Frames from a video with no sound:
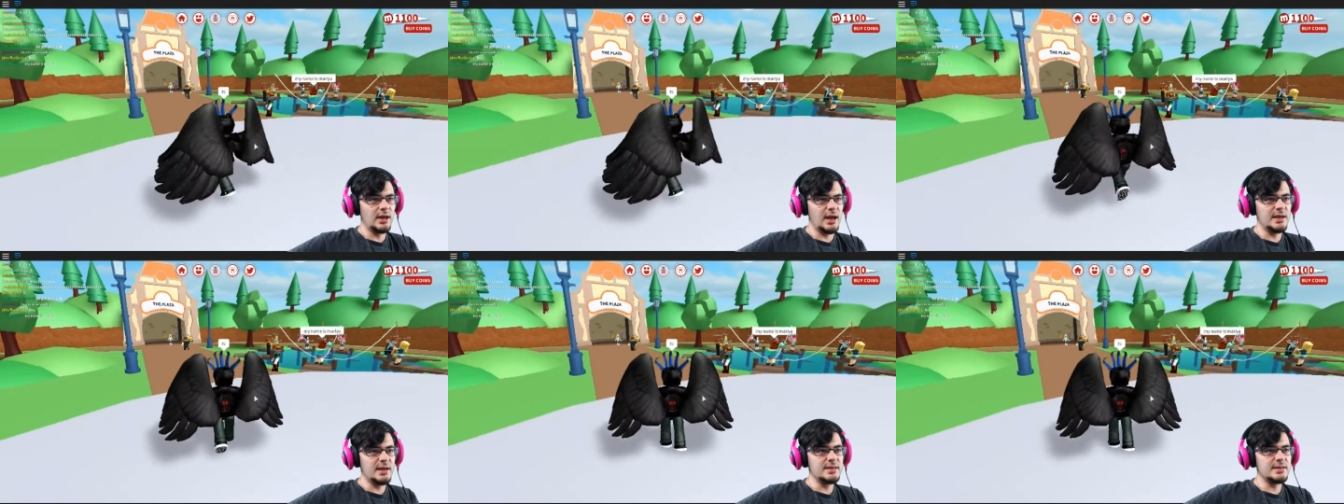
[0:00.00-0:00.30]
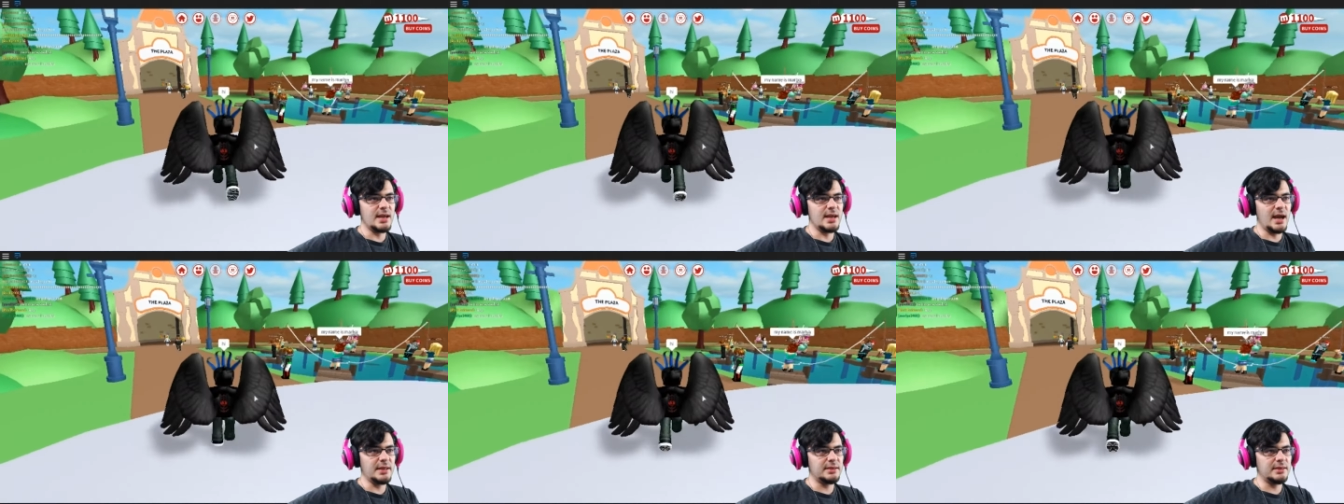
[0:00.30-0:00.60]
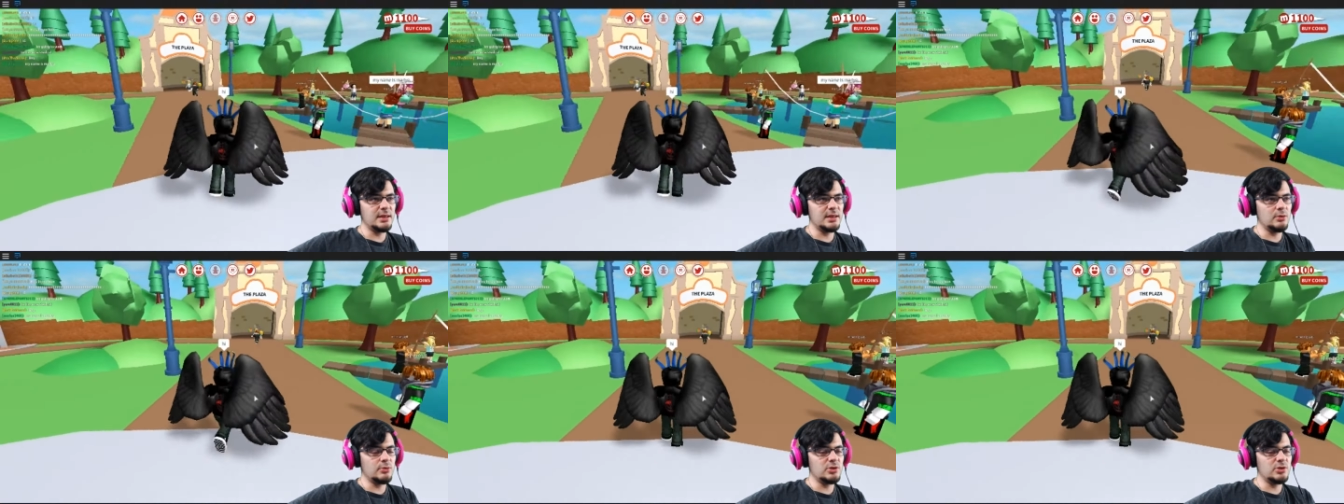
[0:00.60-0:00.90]
guys, I
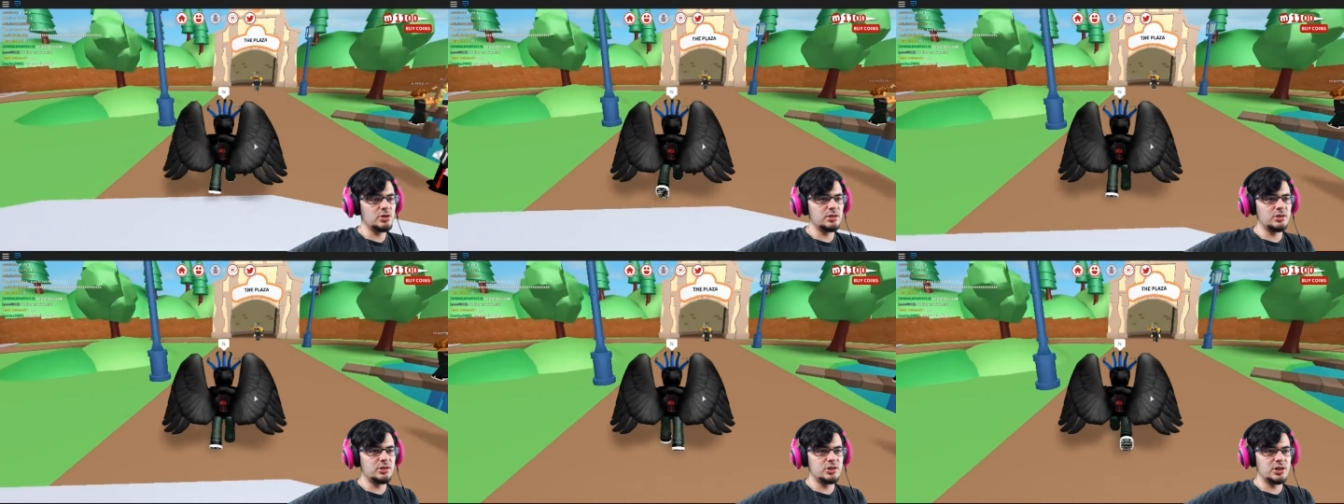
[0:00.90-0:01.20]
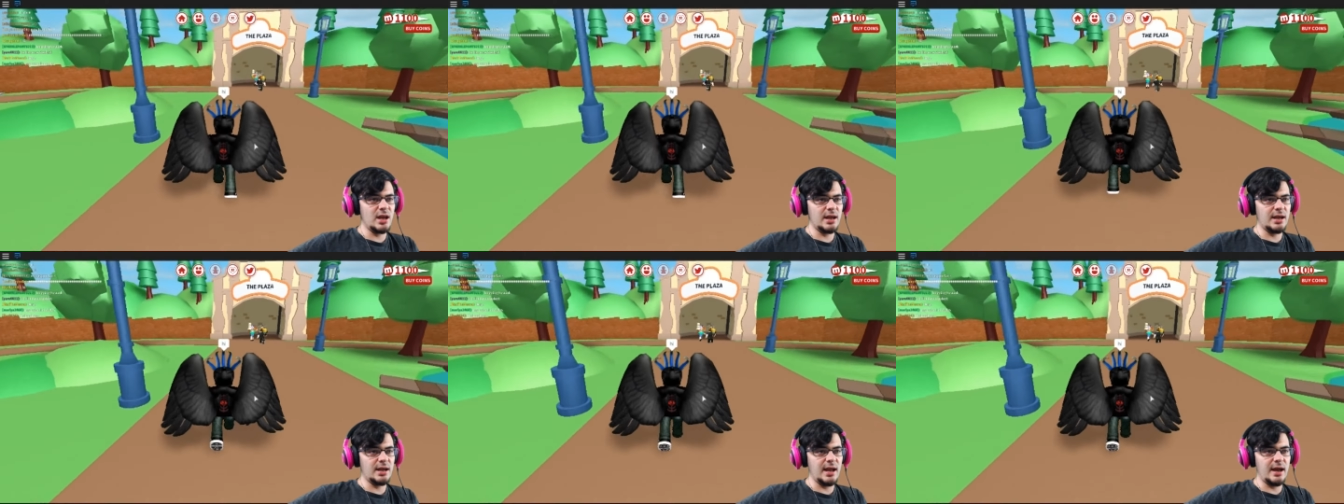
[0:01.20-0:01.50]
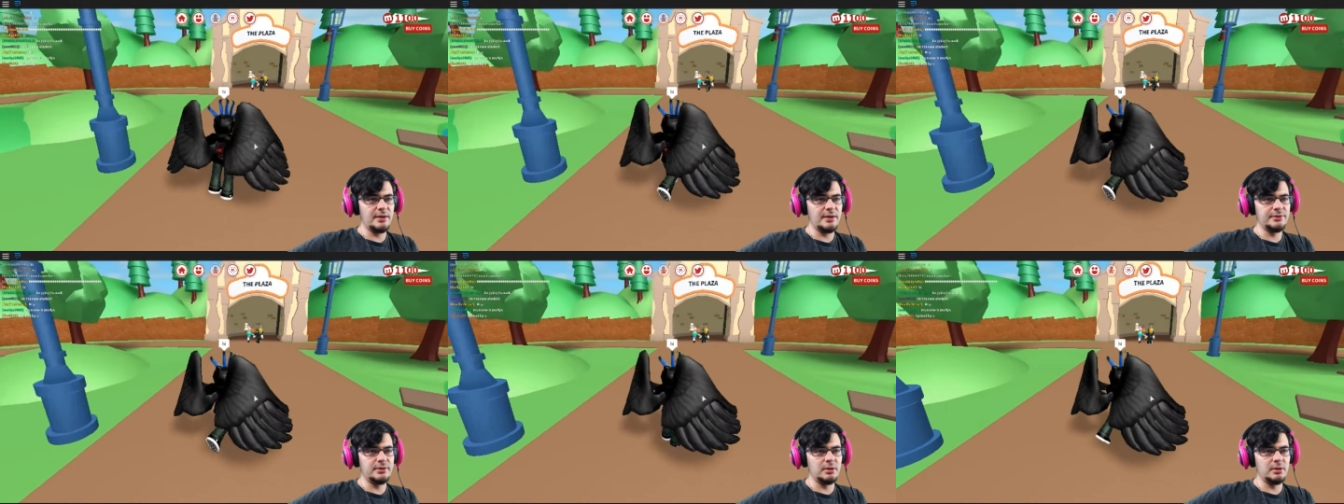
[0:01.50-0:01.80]
think we should check
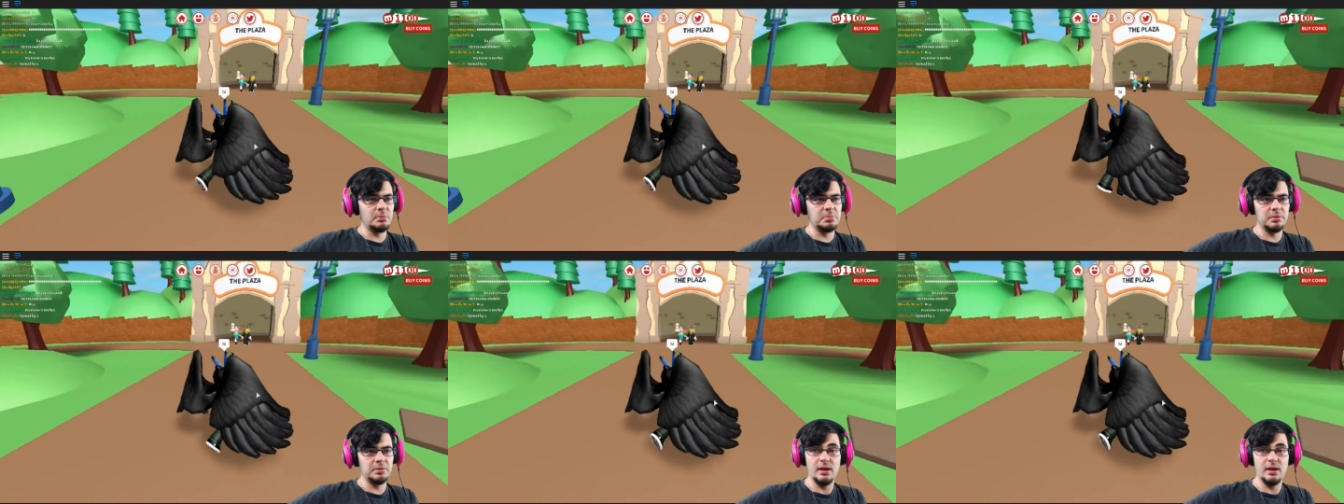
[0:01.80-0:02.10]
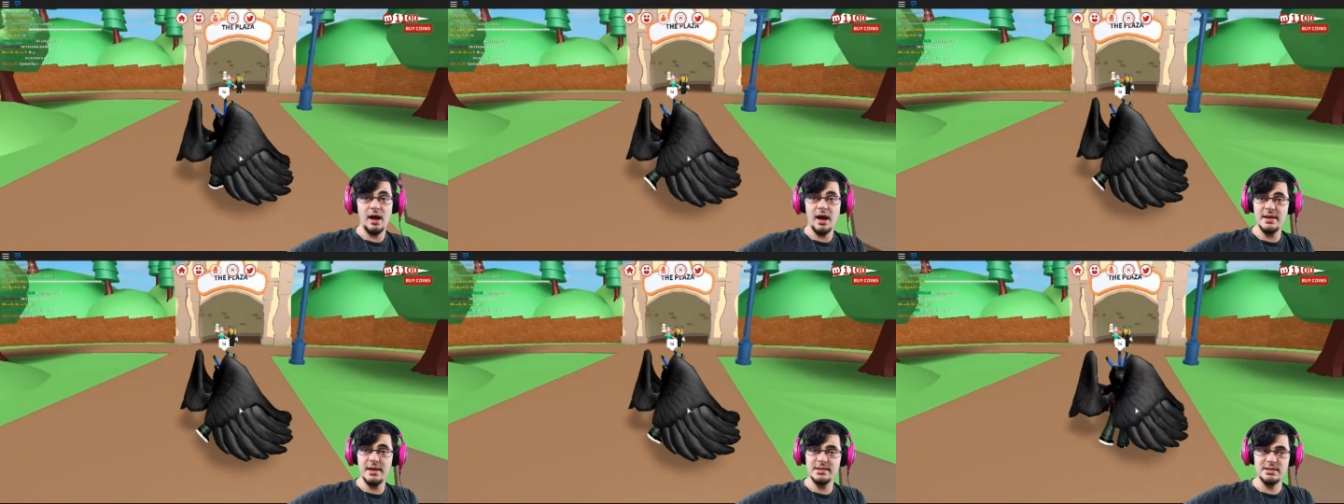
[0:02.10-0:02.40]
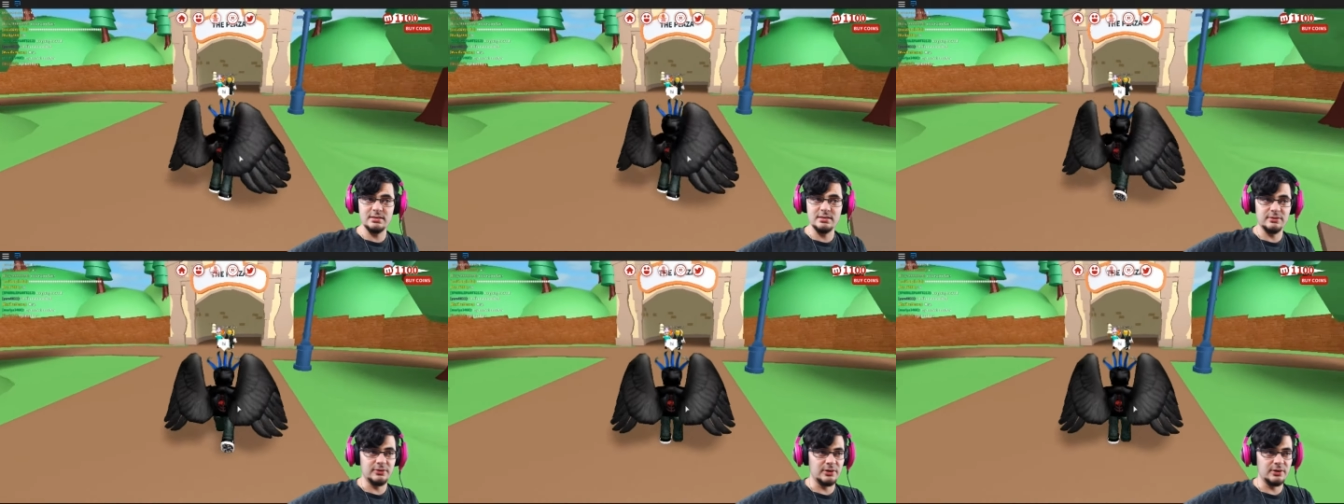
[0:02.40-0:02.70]
out the
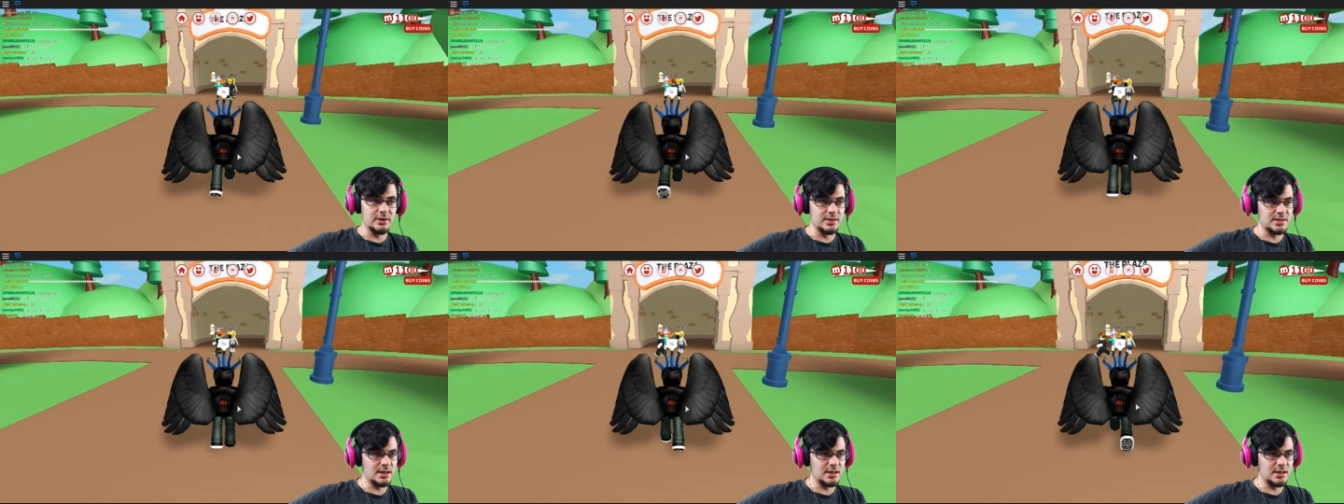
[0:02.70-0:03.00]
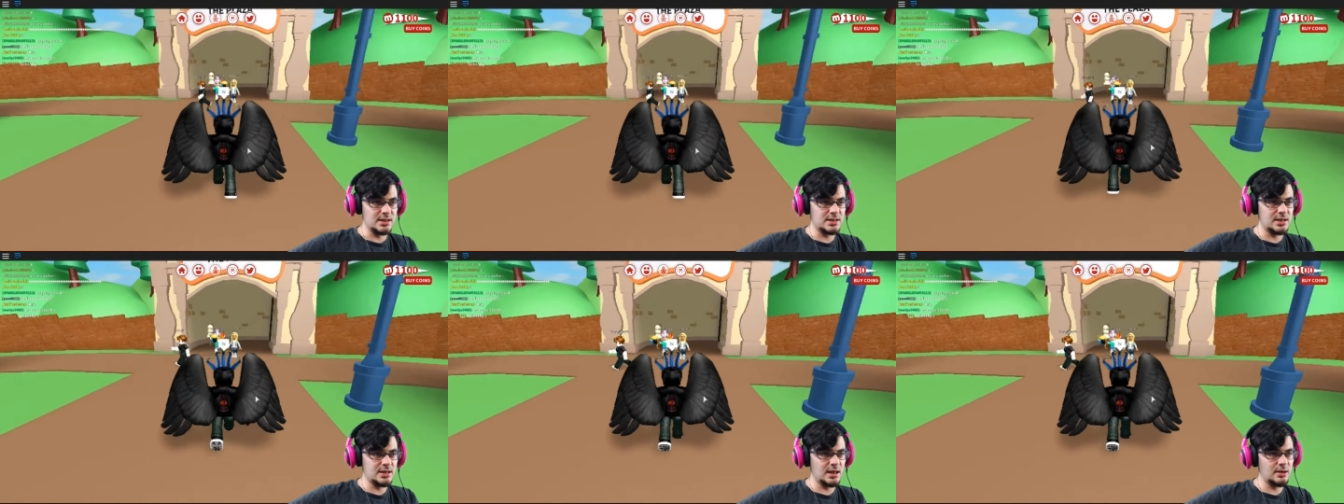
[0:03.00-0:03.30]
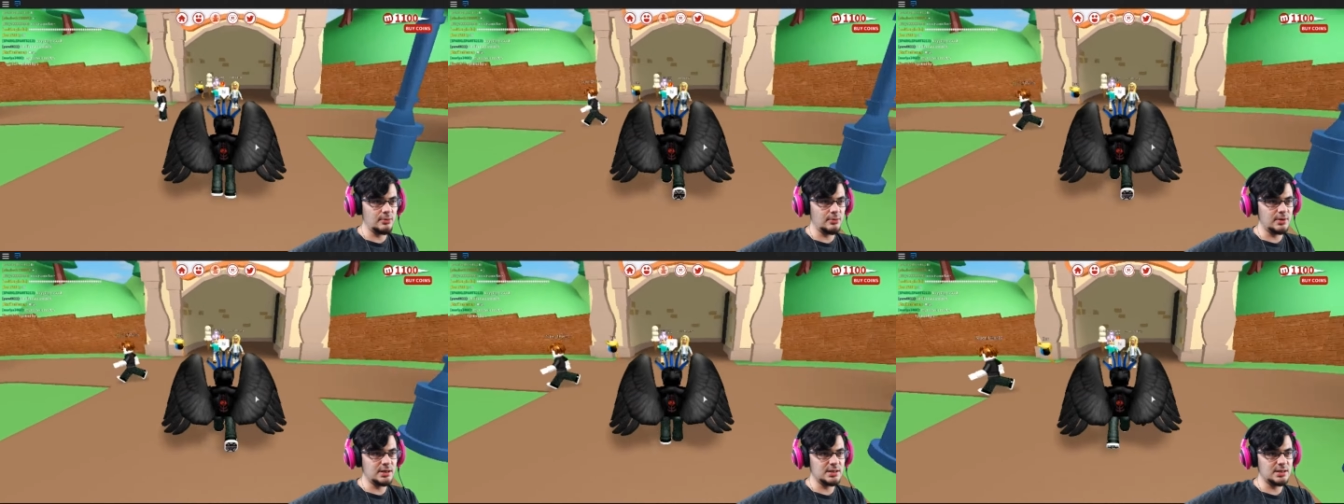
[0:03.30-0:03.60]
plaza first. I just
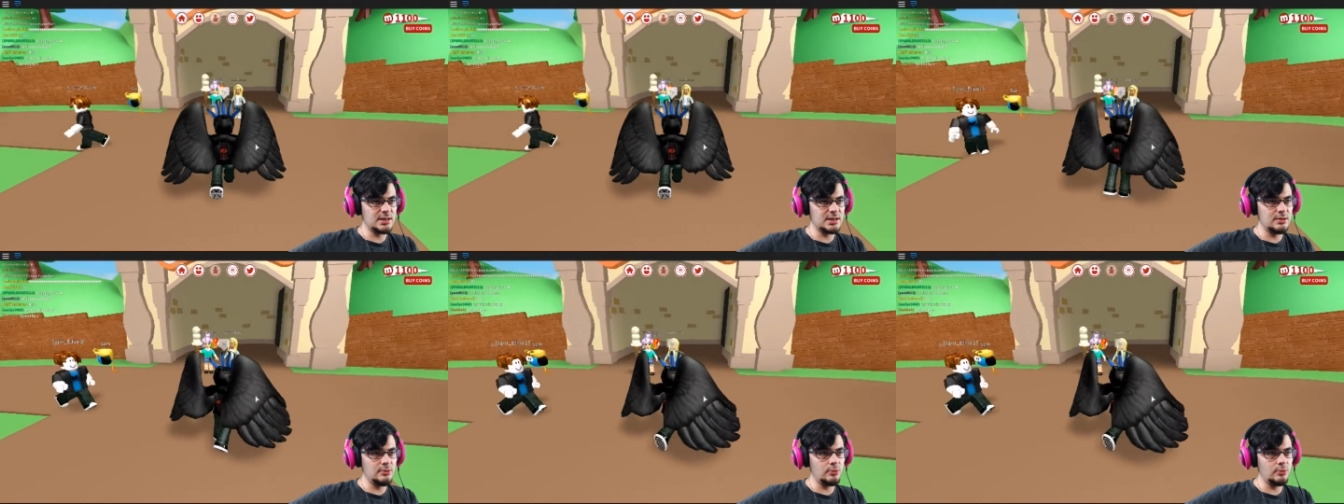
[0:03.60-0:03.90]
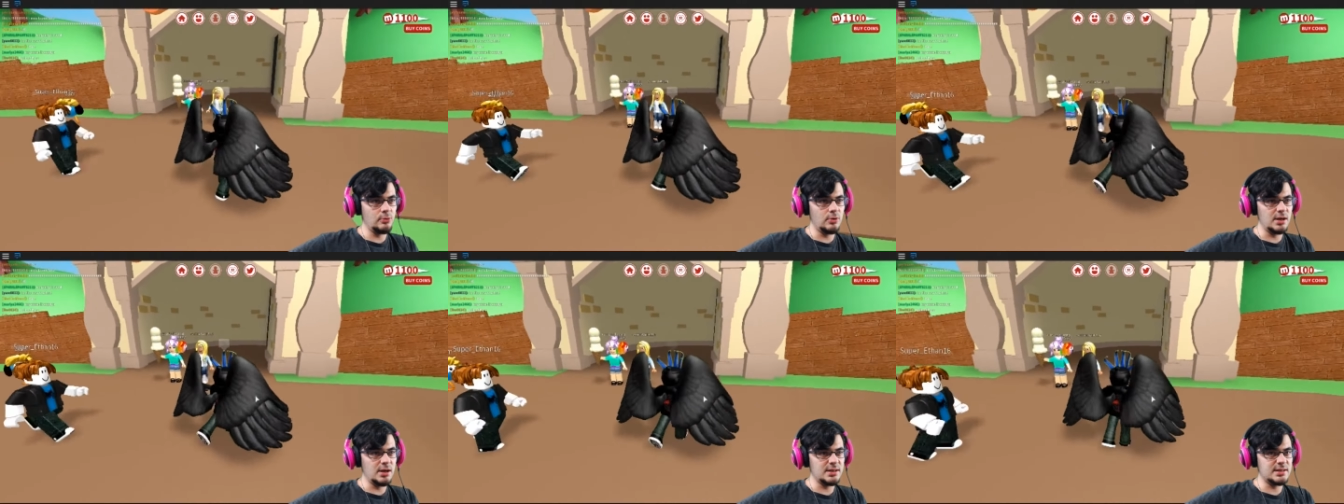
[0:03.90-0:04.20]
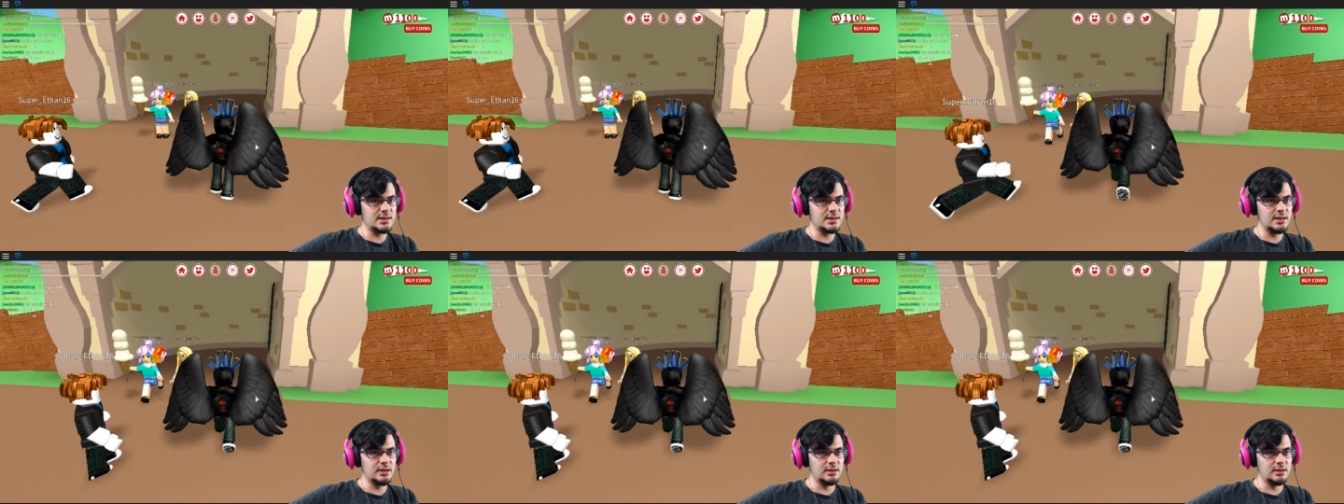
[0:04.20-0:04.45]
kind of want to see what's